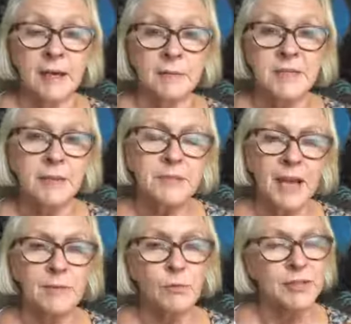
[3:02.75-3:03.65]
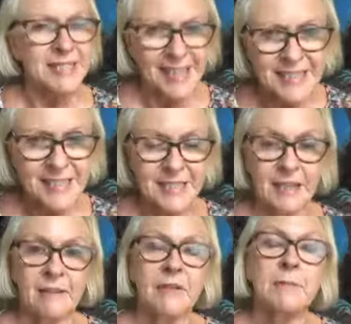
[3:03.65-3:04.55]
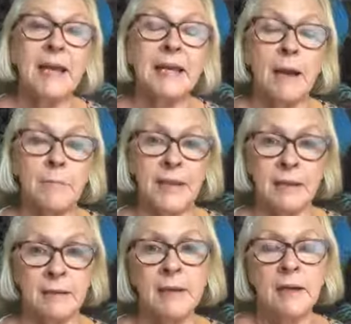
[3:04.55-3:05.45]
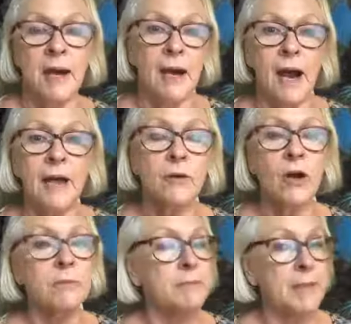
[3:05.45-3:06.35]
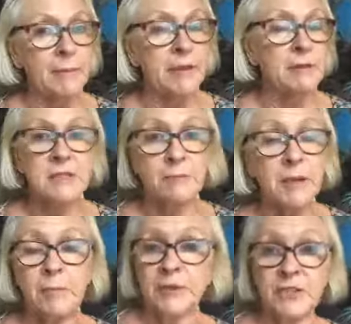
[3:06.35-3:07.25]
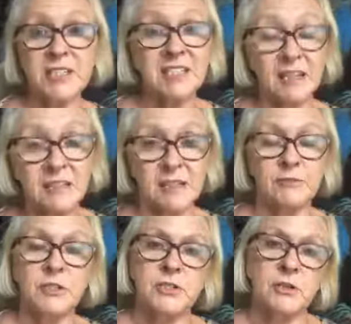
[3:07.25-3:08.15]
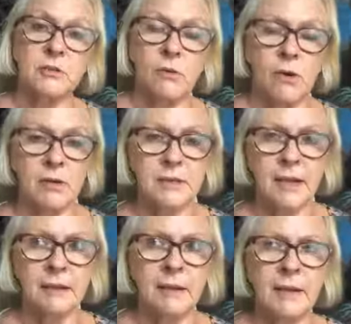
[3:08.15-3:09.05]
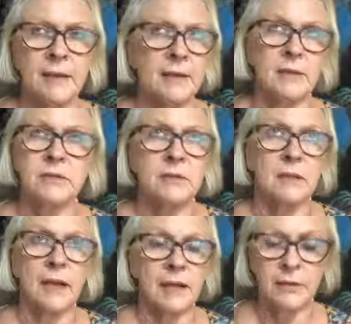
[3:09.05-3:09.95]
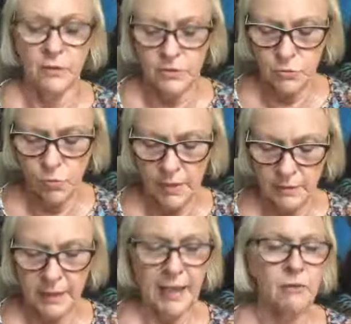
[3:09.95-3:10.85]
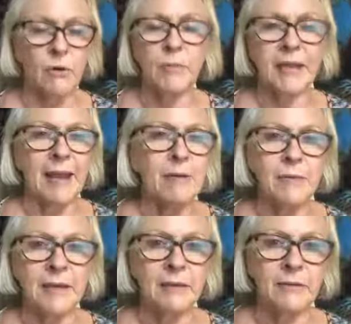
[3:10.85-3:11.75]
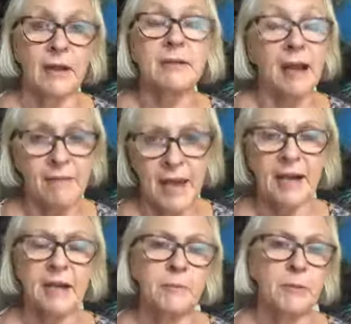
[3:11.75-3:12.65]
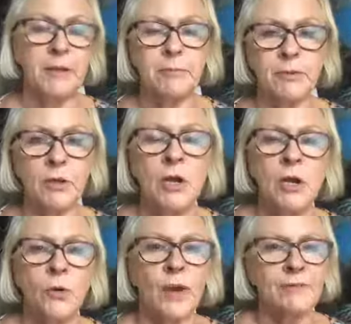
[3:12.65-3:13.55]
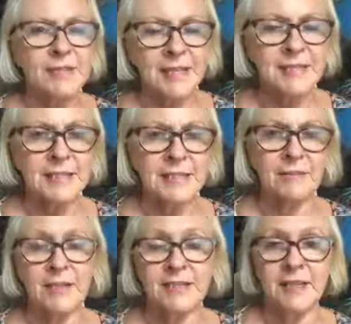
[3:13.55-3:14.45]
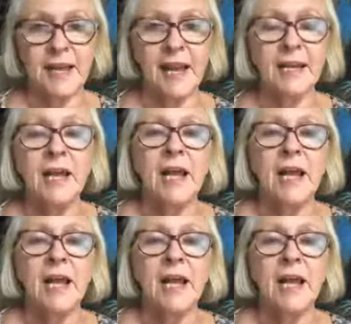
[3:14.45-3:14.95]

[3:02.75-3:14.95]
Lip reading: Sometimes we're sensitive. It may not be a hot oil, but maybe some people are just sensitive to certain oils. Like I know there's one Roman chamomile. I've had a couple of people who have sensitivity to that.